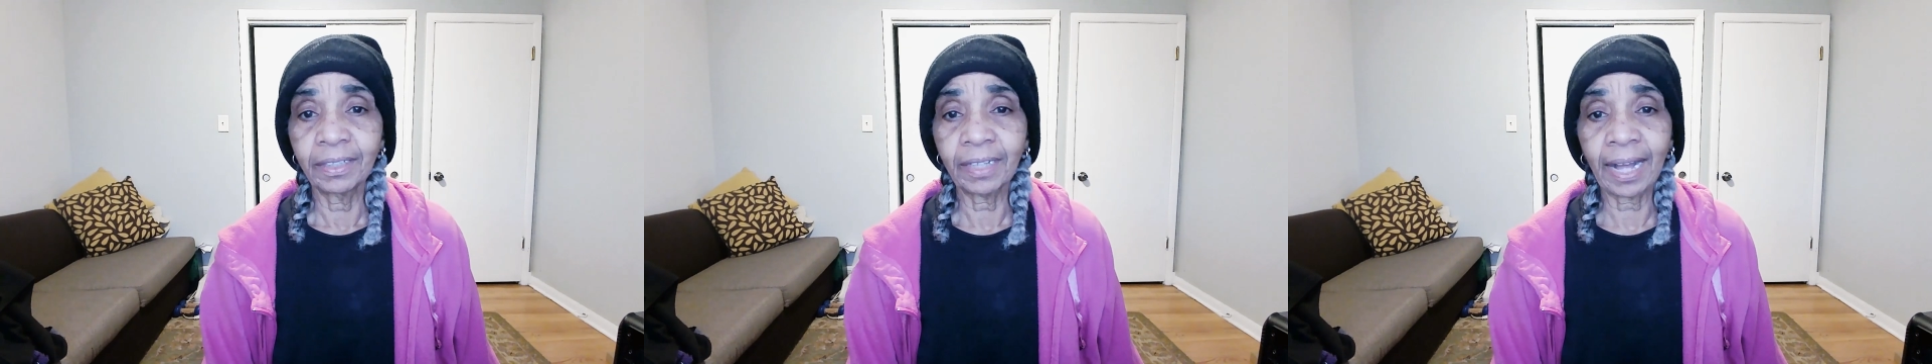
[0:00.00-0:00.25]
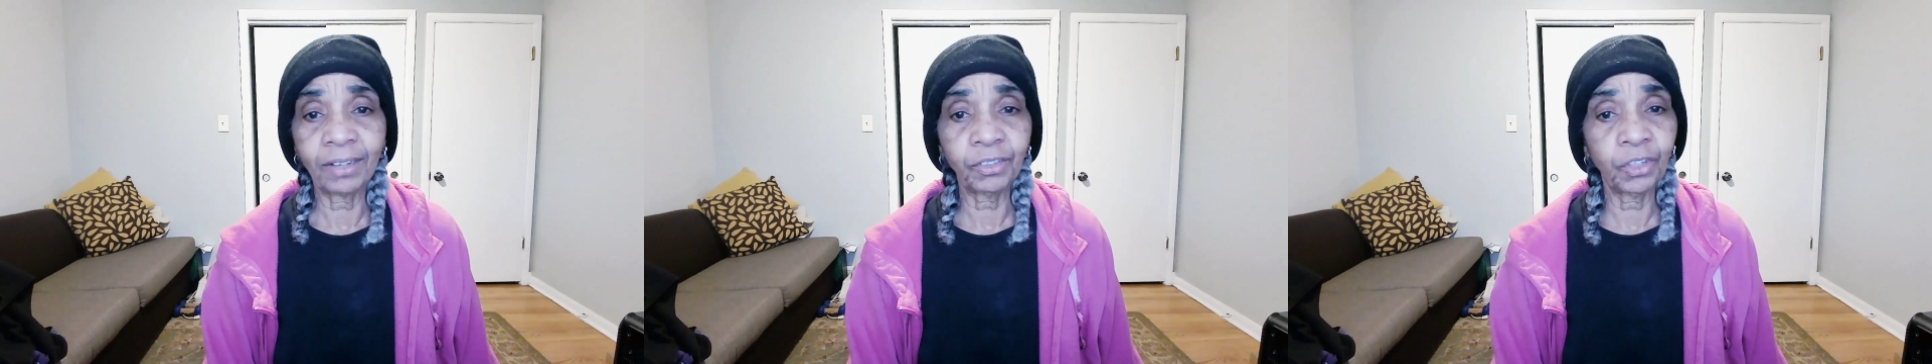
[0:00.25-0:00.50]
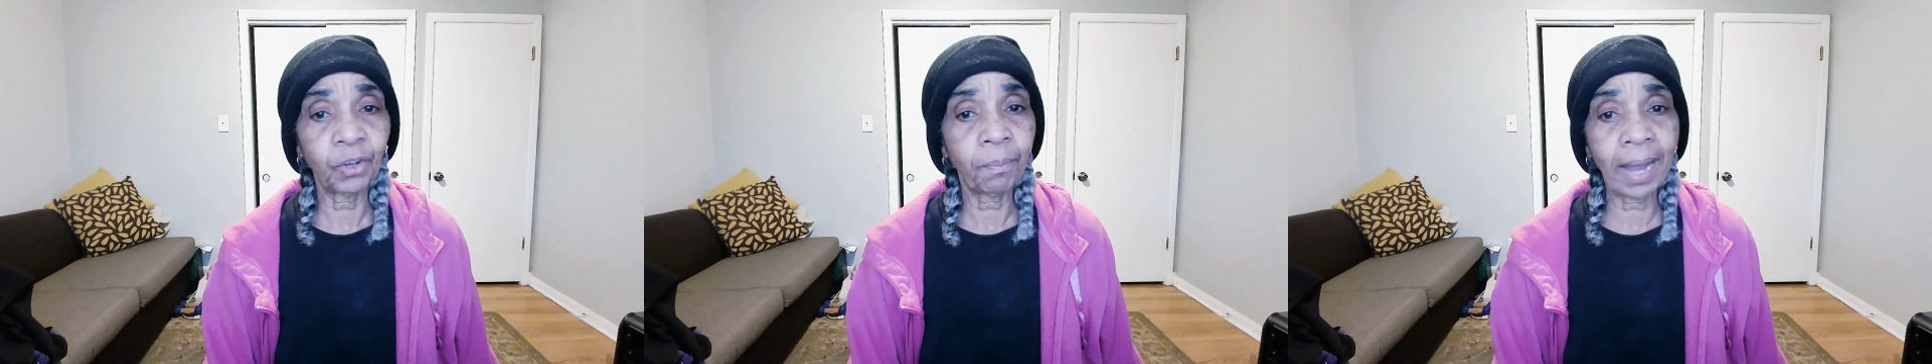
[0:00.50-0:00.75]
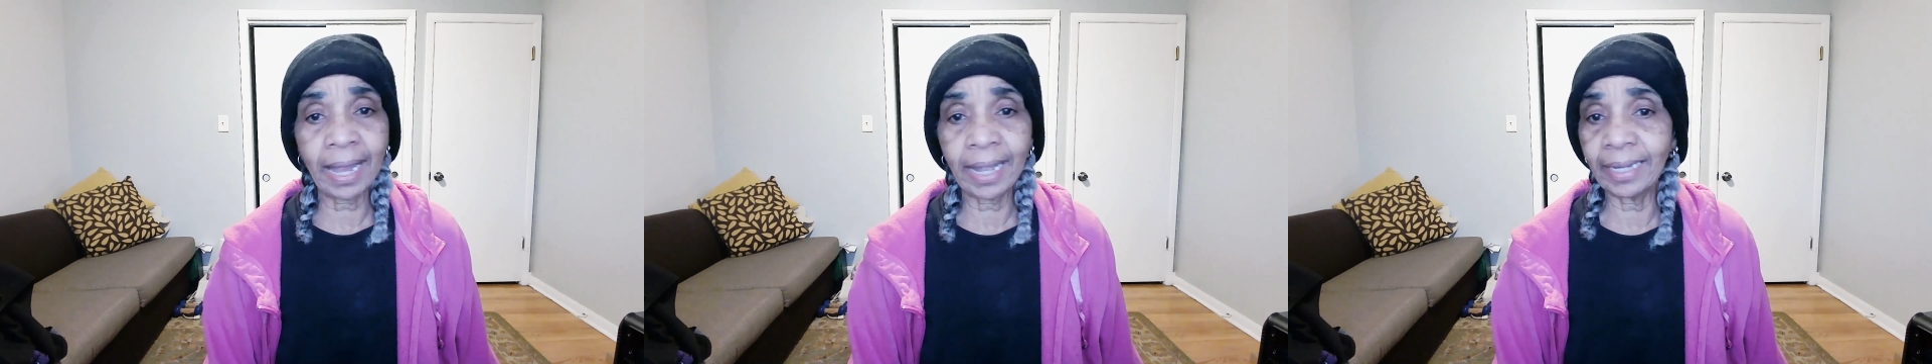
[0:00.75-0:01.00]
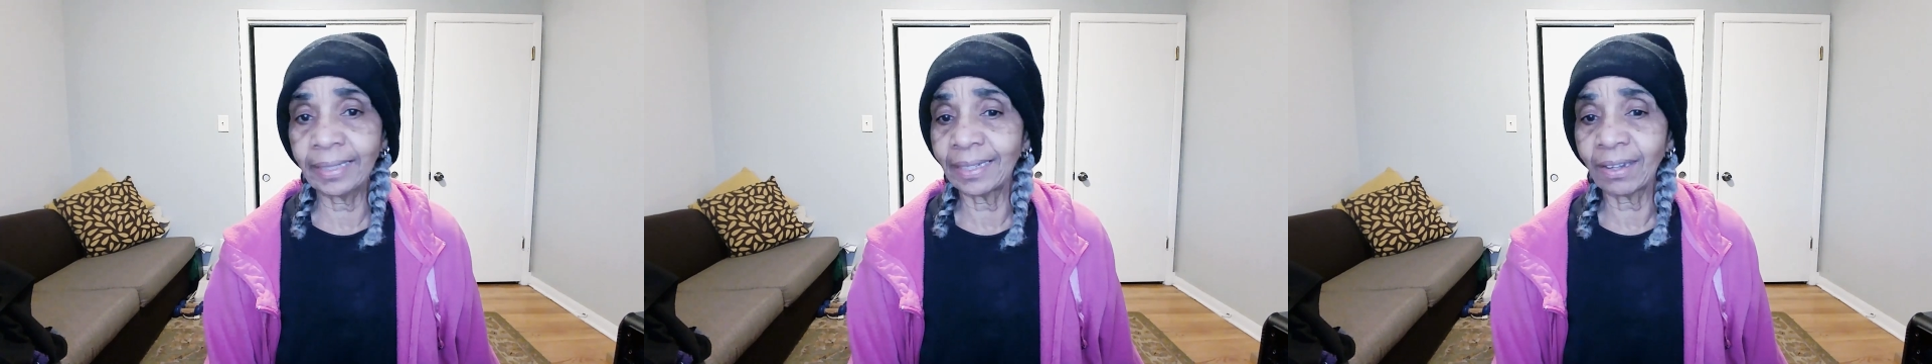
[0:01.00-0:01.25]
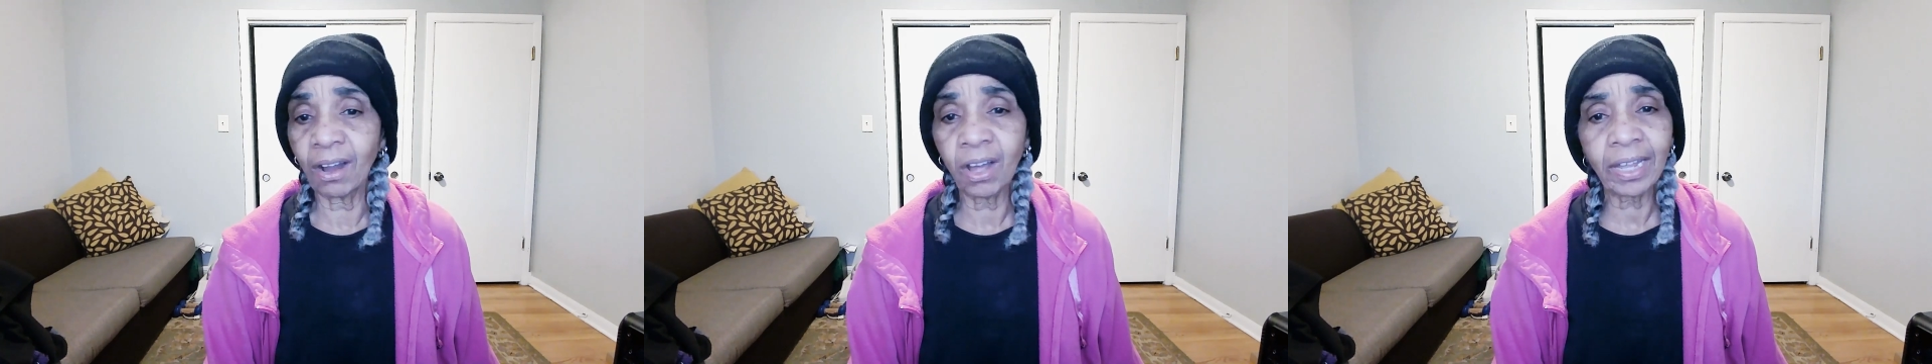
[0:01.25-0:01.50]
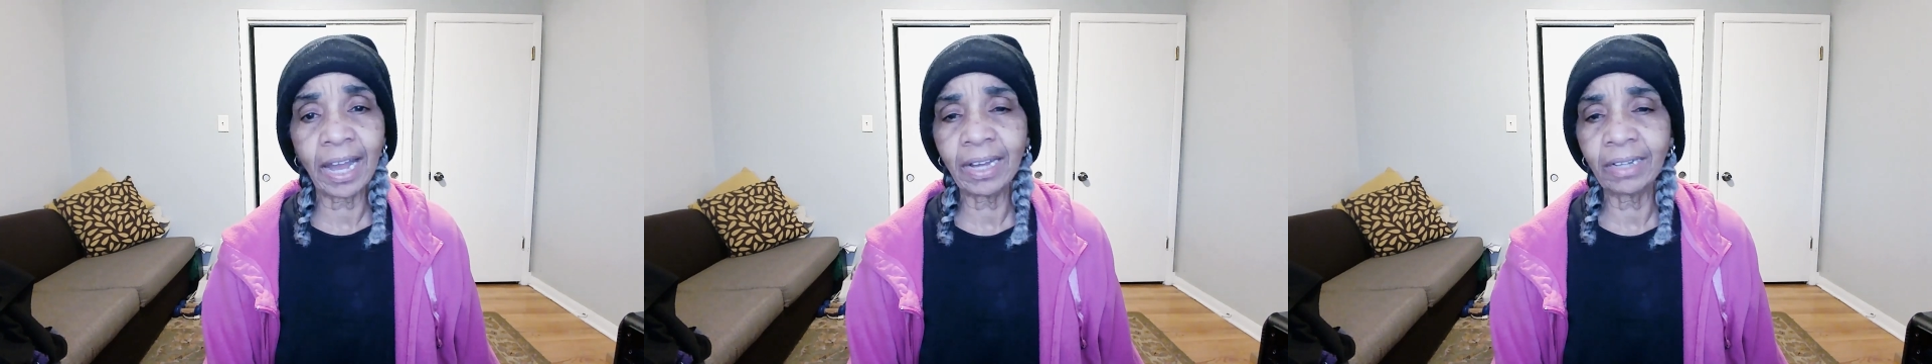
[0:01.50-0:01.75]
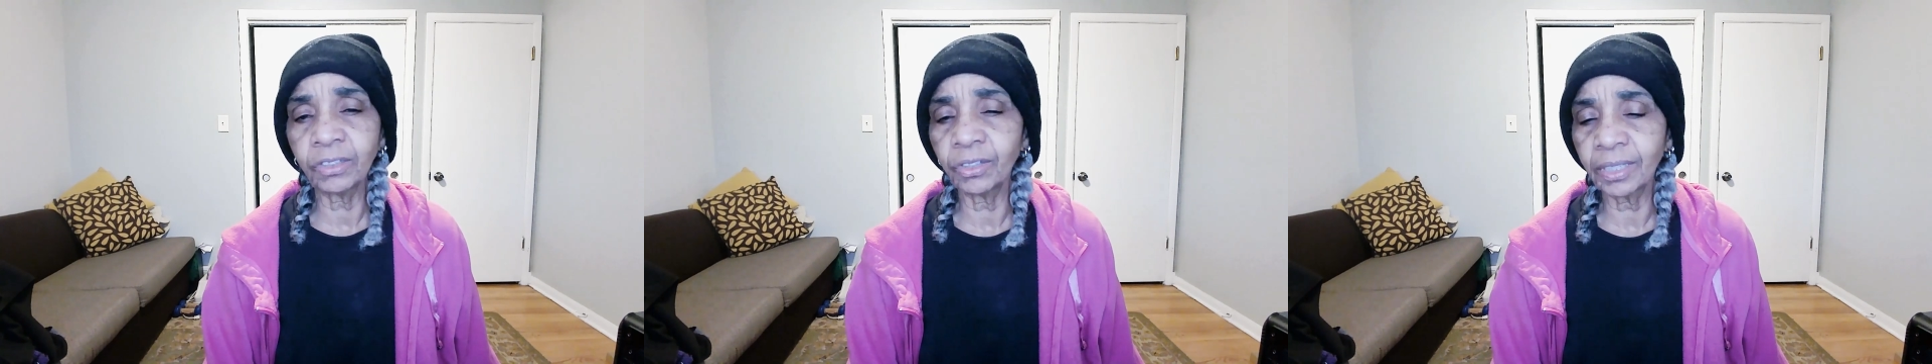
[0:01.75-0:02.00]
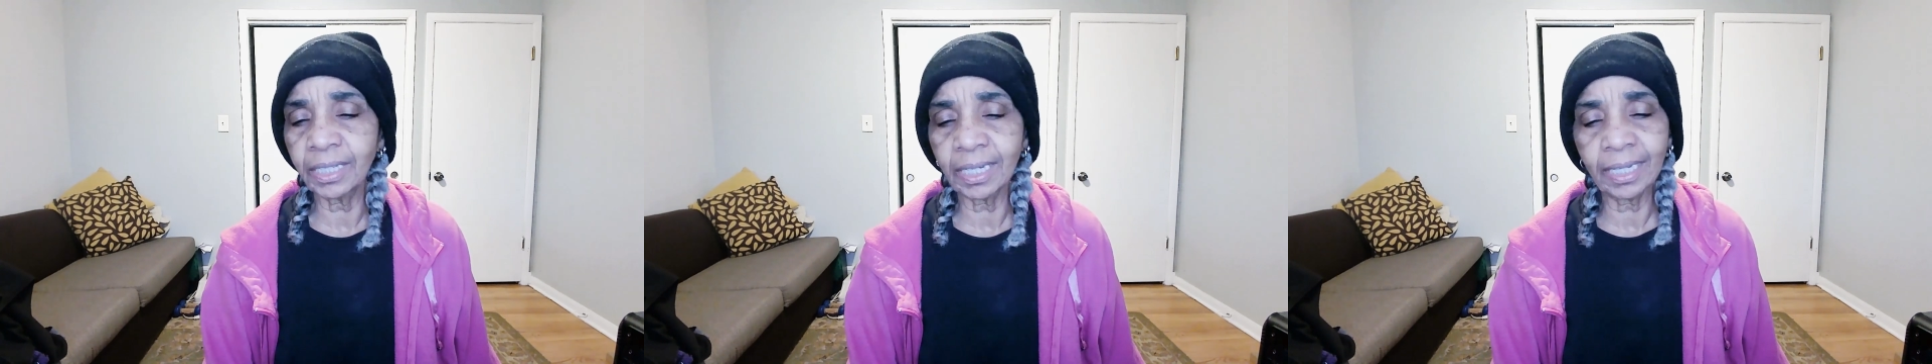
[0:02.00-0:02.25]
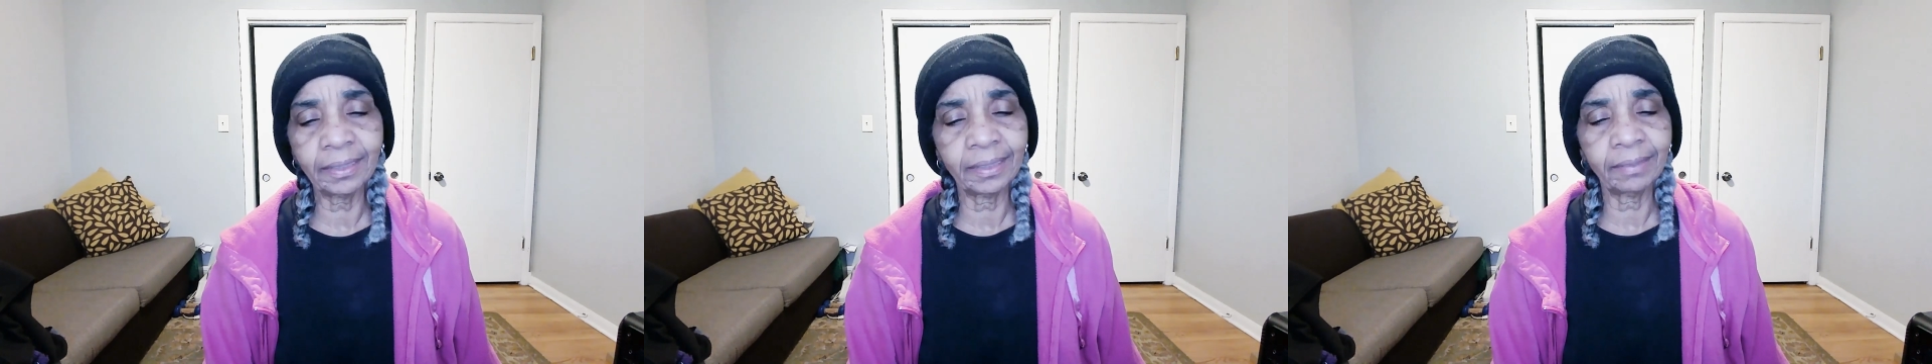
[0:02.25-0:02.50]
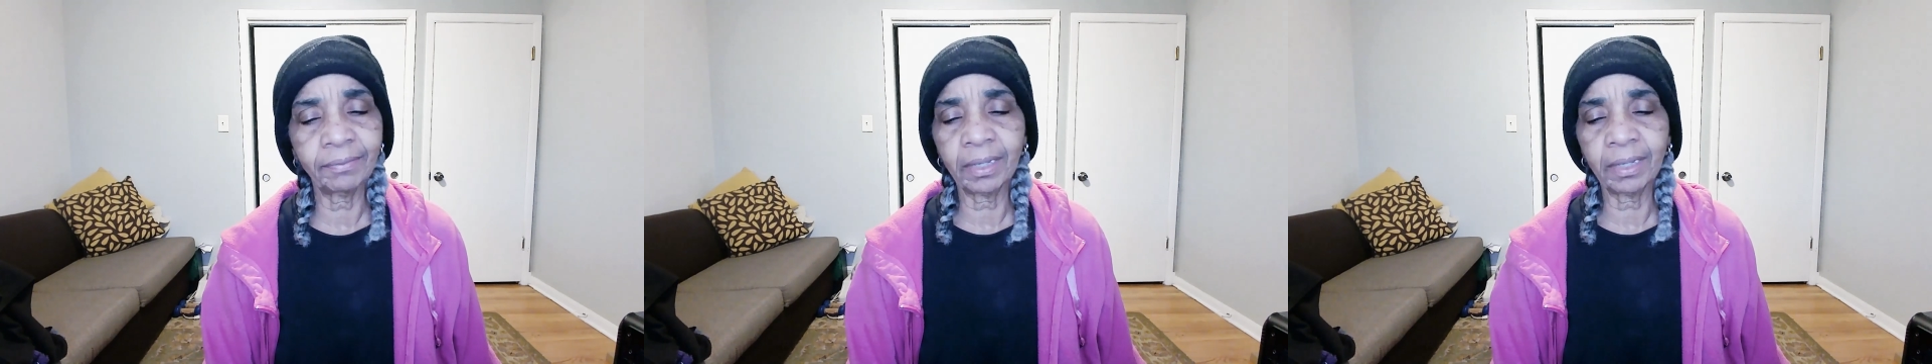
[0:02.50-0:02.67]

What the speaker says: How your mind and how your gut